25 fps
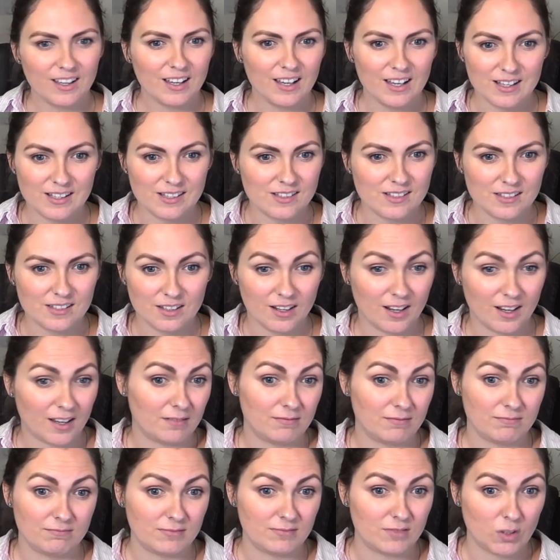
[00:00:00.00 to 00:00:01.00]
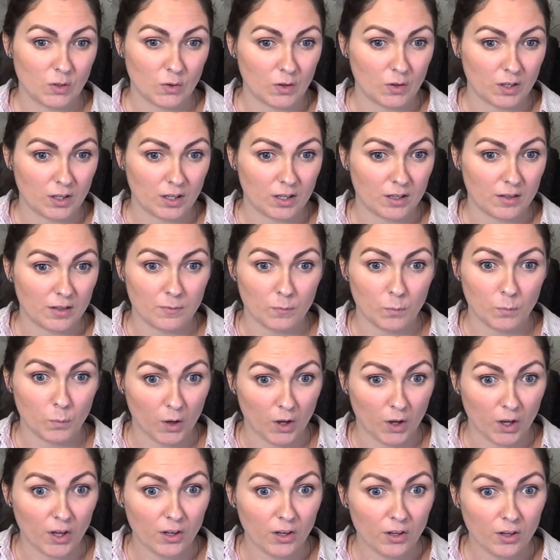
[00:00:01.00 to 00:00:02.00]
is, you know, not going to
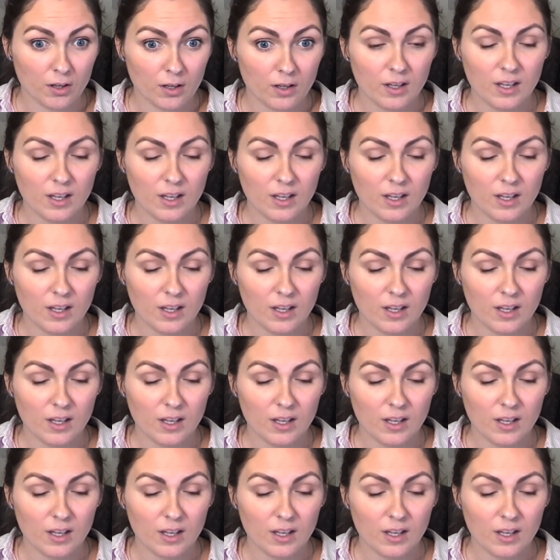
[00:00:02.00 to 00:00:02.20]
work.